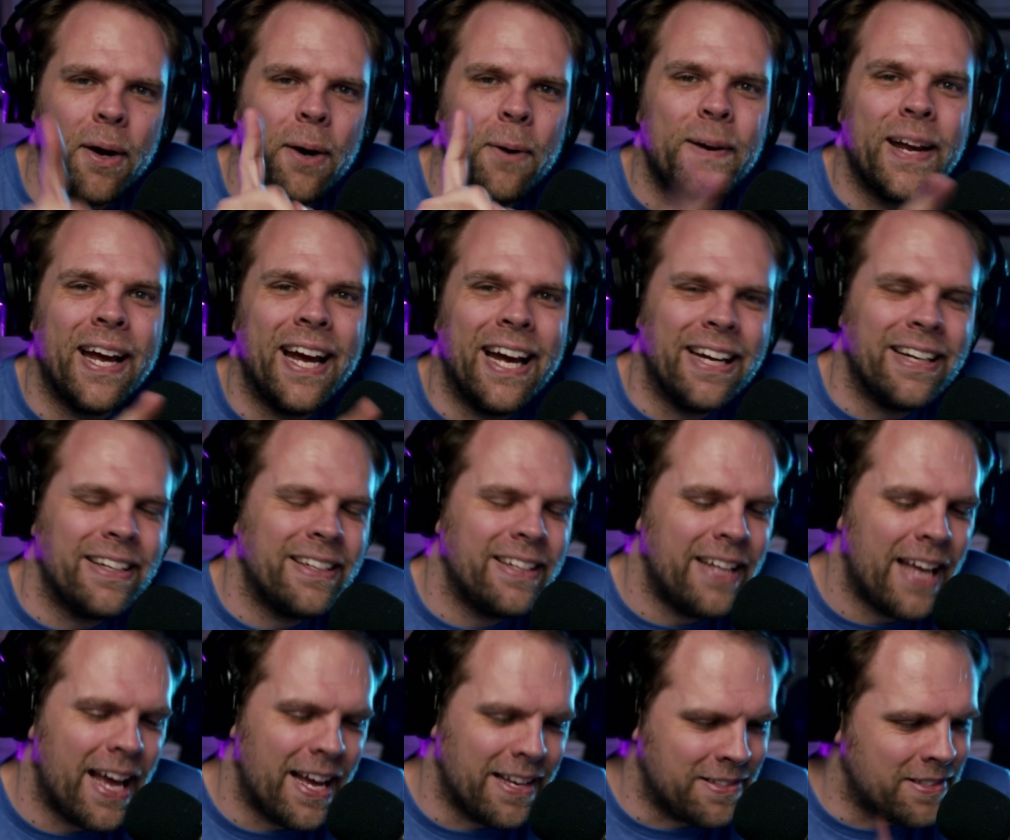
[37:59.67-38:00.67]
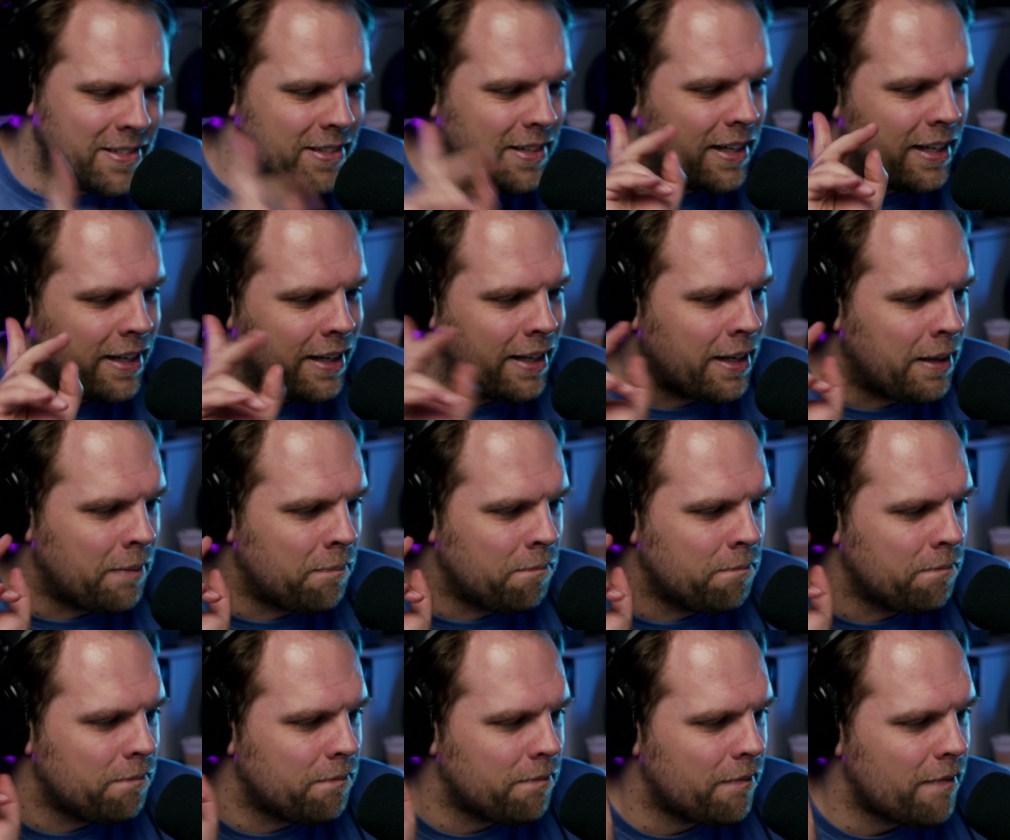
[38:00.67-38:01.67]
Okay, yes.
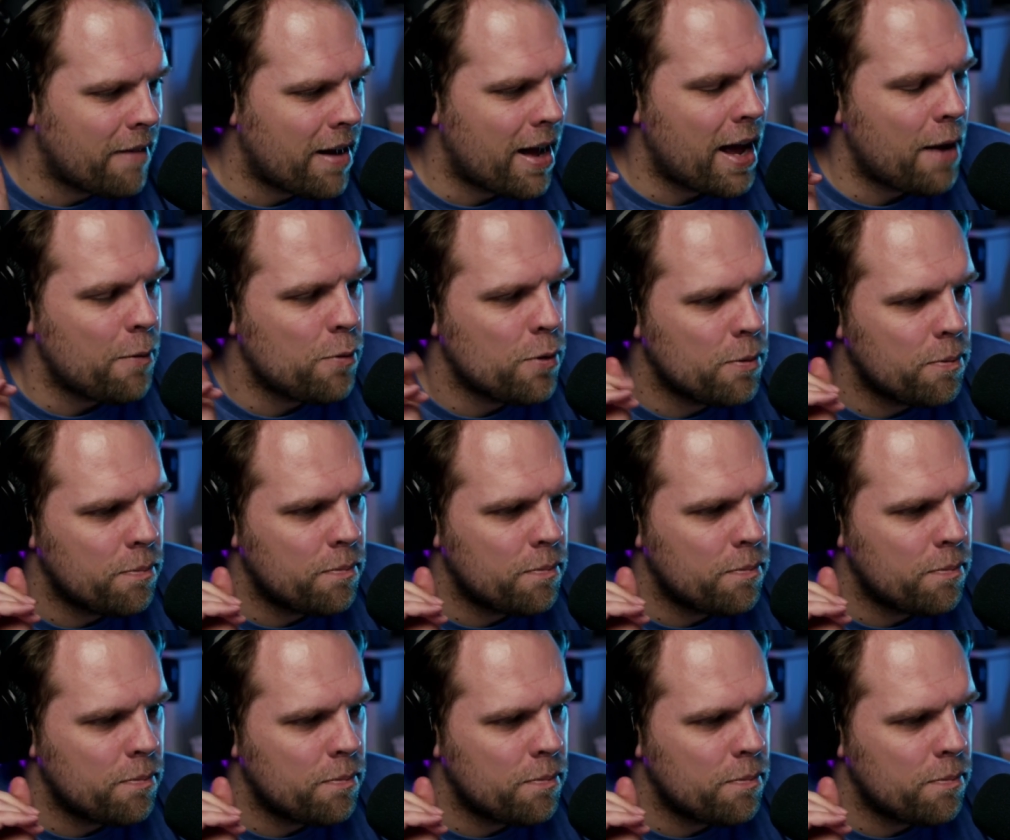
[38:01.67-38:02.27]
I will